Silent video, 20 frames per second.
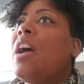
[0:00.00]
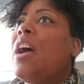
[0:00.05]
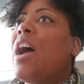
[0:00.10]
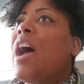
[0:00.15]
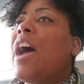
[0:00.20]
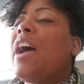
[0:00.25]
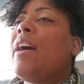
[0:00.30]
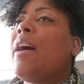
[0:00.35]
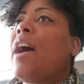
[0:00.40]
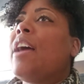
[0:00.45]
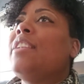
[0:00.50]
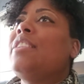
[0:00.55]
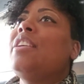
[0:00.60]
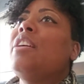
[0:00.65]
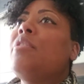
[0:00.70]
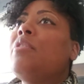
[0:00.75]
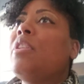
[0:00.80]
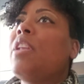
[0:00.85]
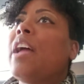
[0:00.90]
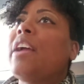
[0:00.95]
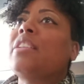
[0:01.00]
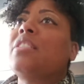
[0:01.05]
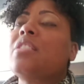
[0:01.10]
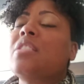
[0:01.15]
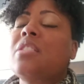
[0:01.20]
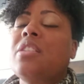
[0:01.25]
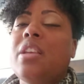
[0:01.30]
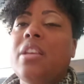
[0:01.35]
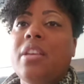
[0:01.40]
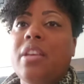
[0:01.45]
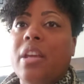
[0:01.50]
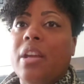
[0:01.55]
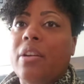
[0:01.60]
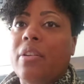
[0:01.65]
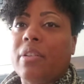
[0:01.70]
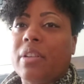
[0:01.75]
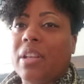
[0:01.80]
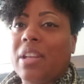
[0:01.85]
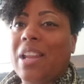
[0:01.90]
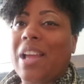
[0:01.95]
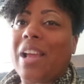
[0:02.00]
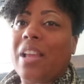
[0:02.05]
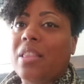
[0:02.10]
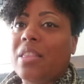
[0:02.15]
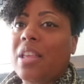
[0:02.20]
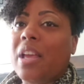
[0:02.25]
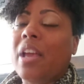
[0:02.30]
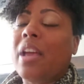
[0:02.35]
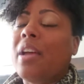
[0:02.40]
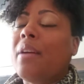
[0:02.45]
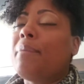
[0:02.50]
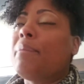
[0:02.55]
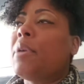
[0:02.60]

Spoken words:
I didn't like to see Garrett like that,